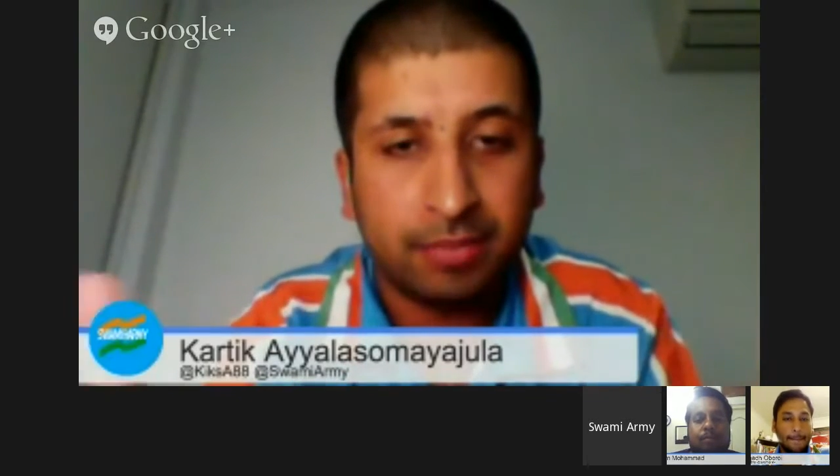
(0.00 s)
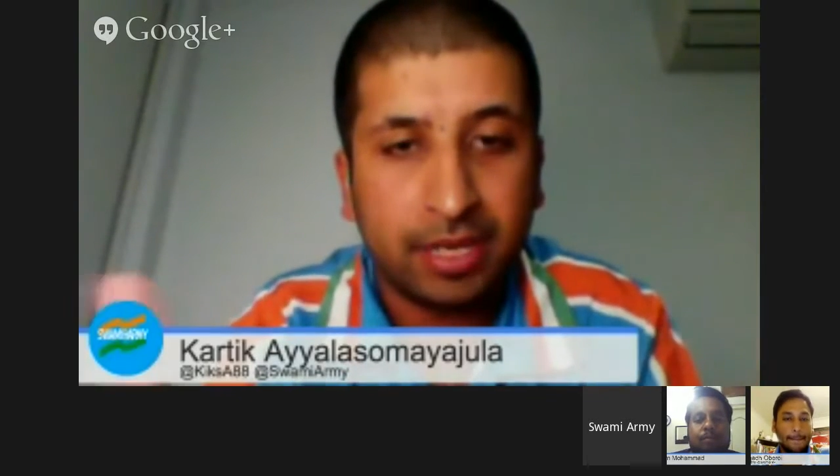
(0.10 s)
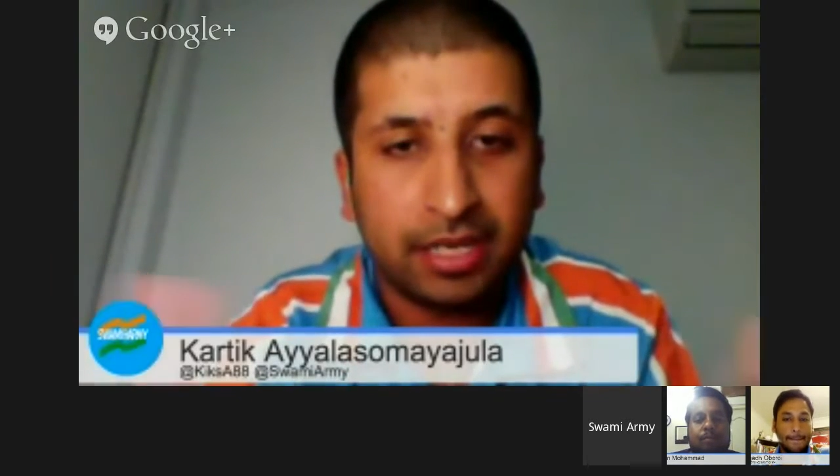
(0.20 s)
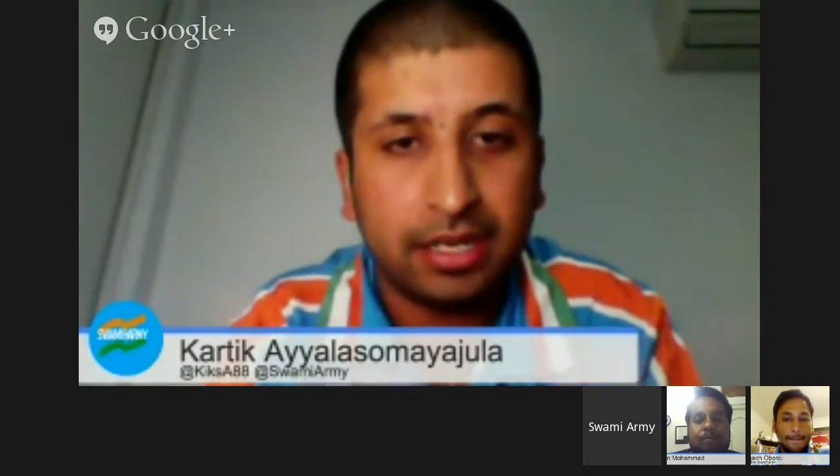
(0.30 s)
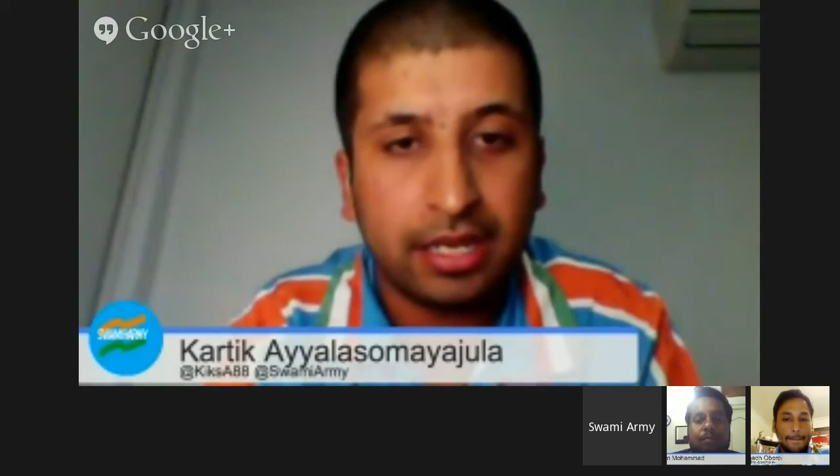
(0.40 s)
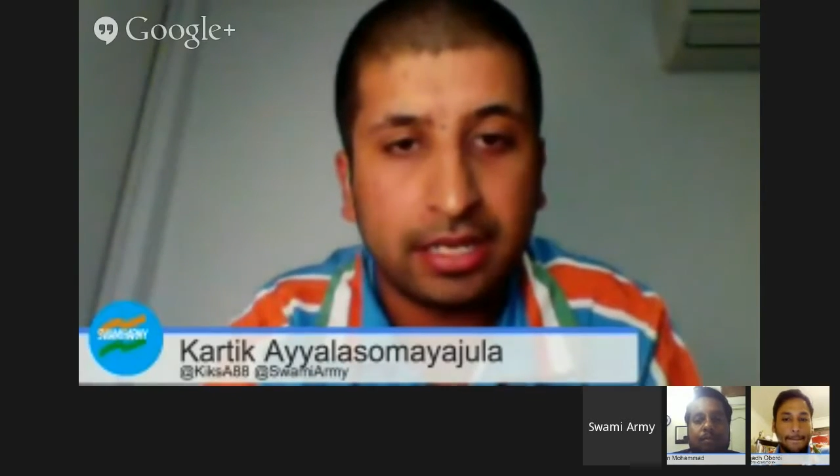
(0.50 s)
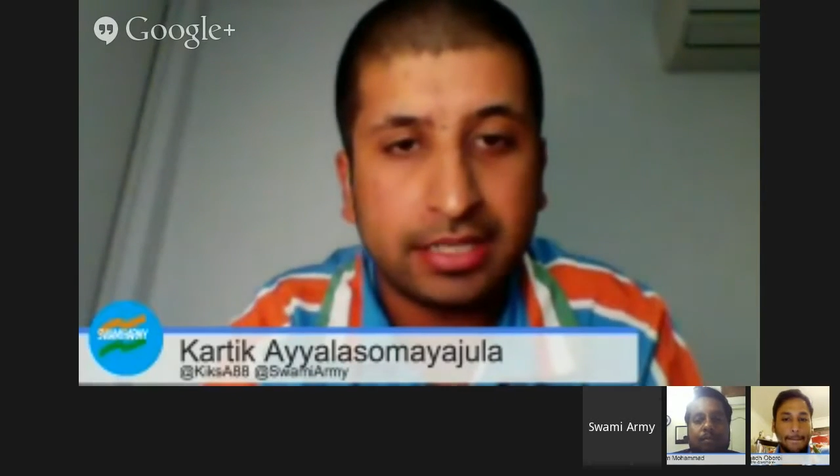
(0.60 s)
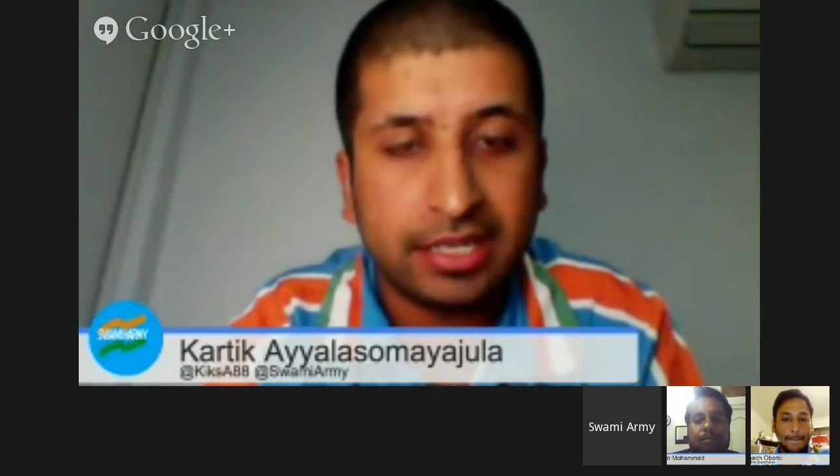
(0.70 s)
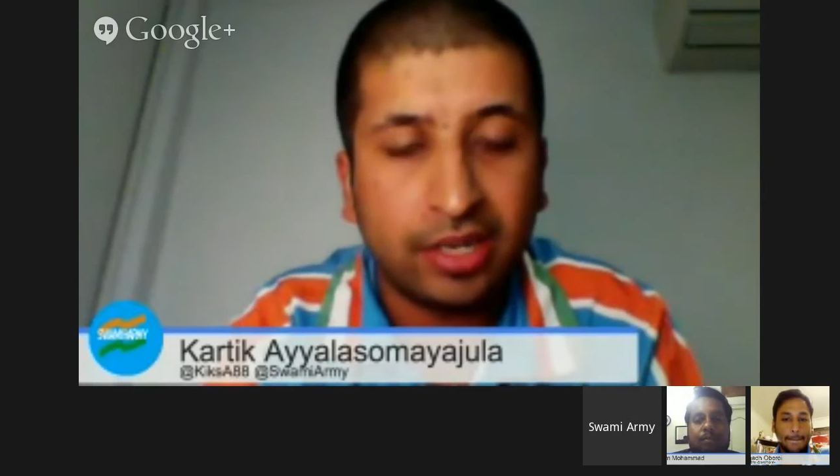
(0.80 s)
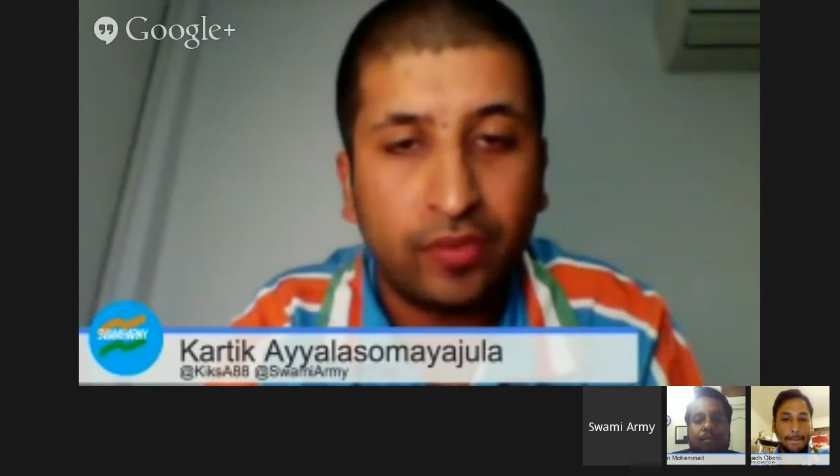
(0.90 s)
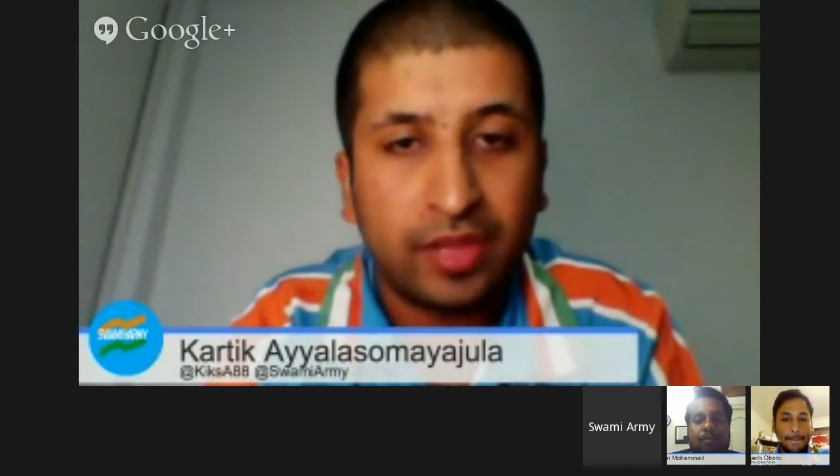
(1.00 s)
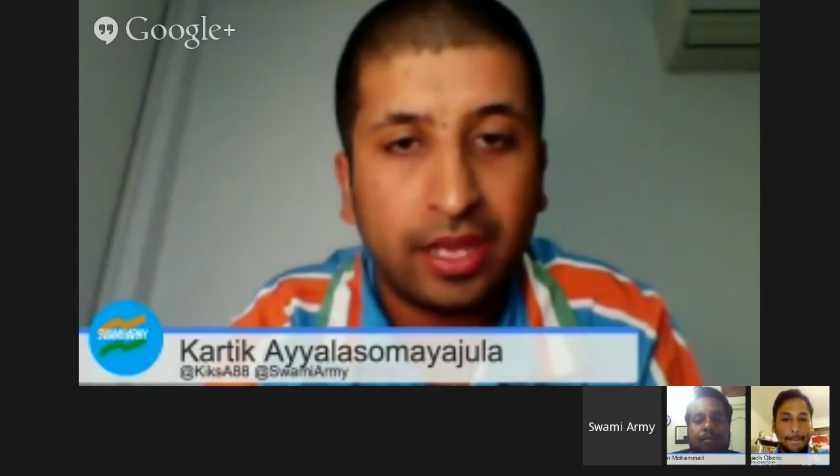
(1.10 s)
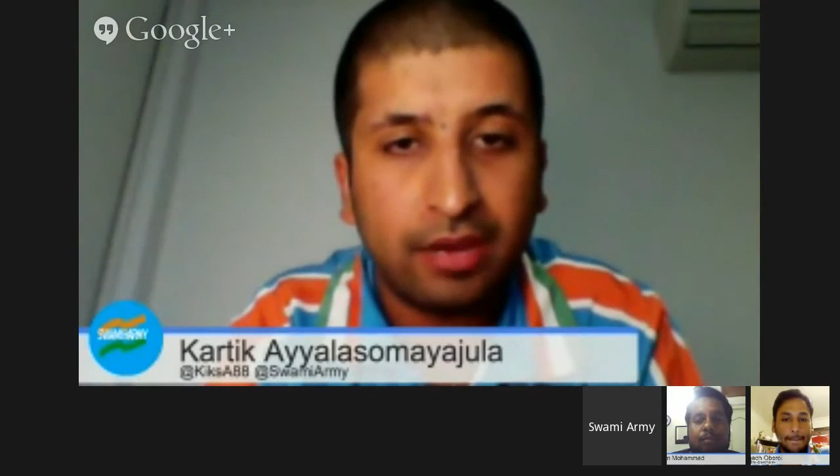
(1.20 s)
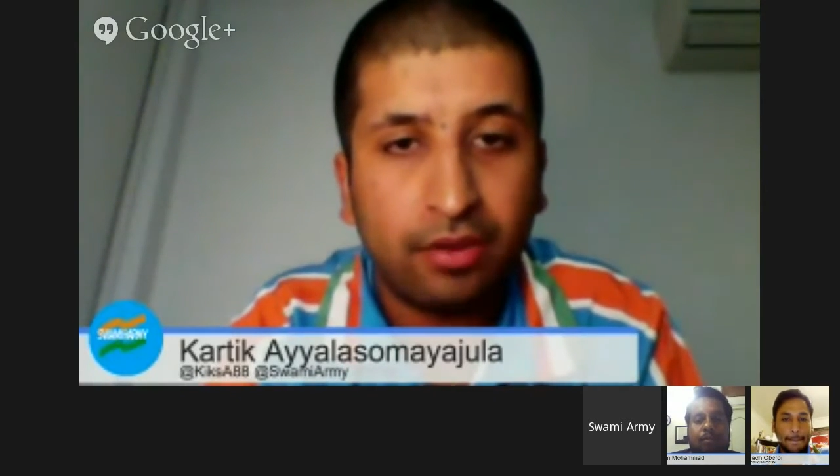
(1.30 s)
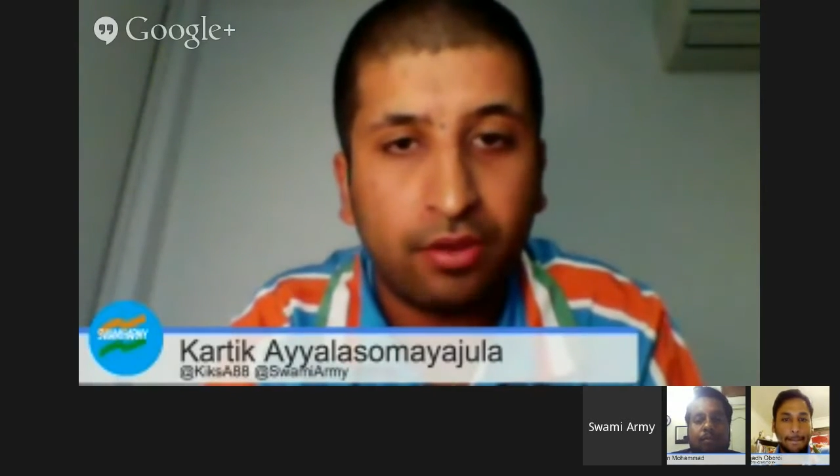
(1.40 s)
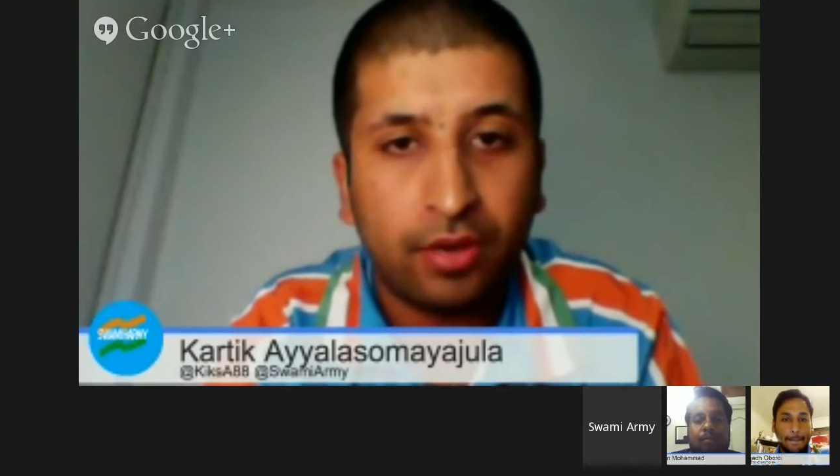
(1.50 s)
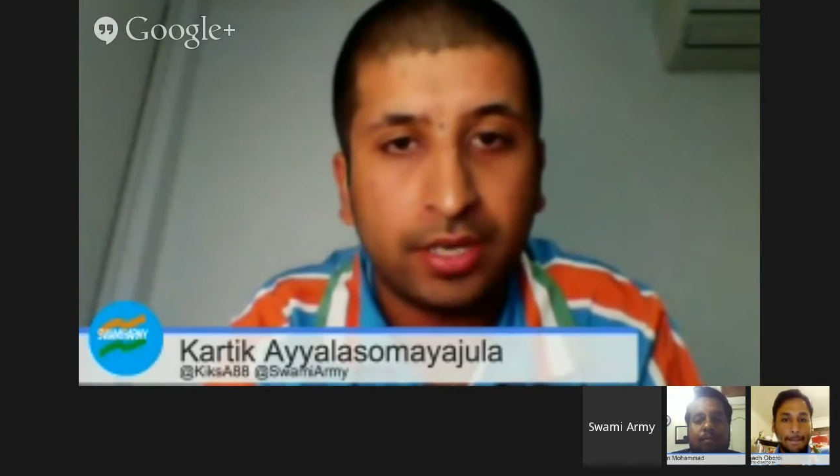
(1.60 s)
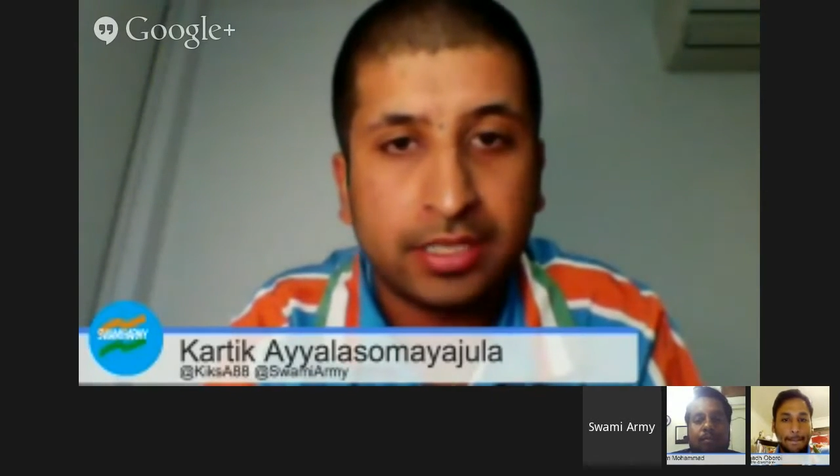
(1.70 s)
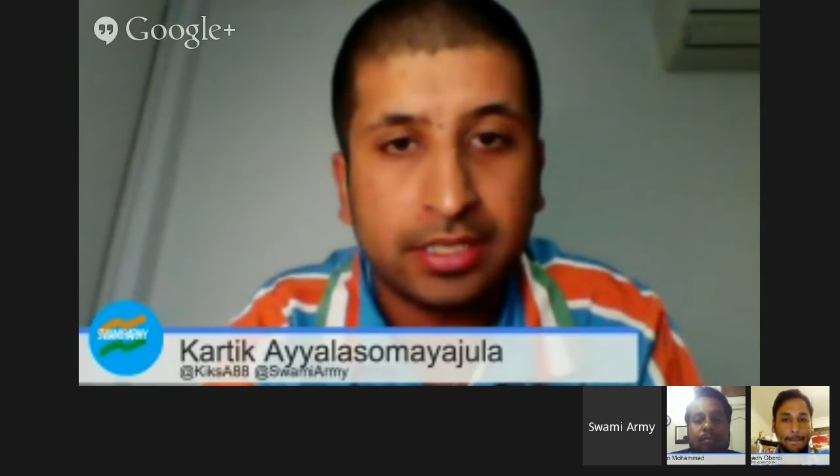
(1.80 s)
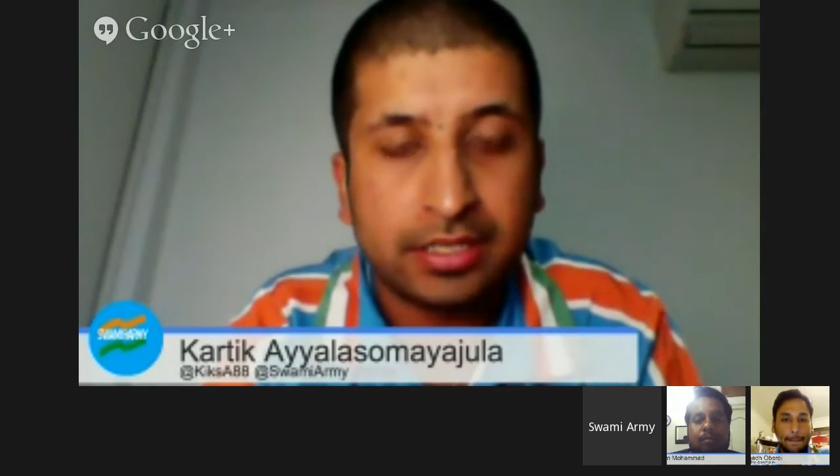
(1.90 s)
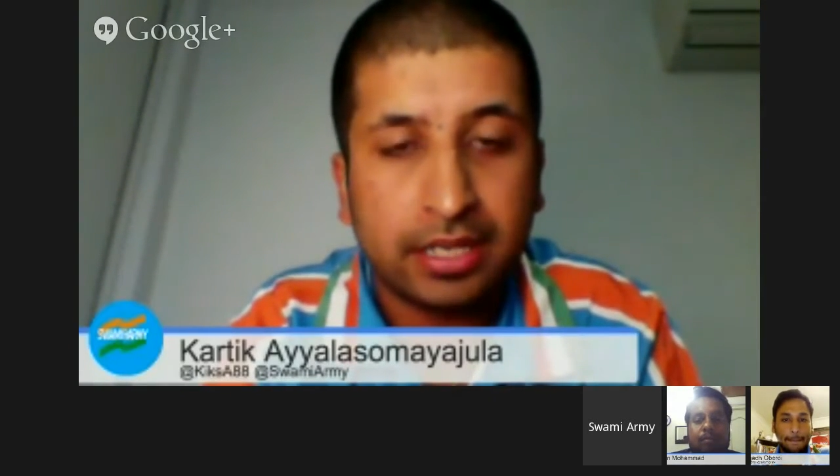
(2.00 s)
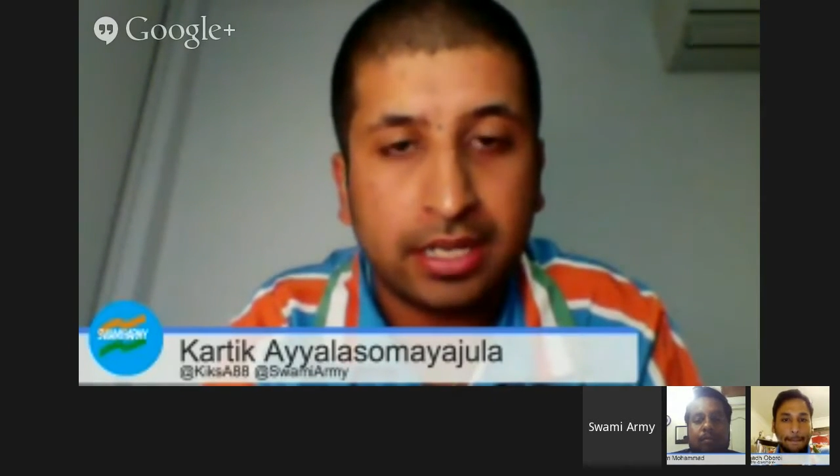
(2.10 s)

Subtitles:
a big deal over there, or is it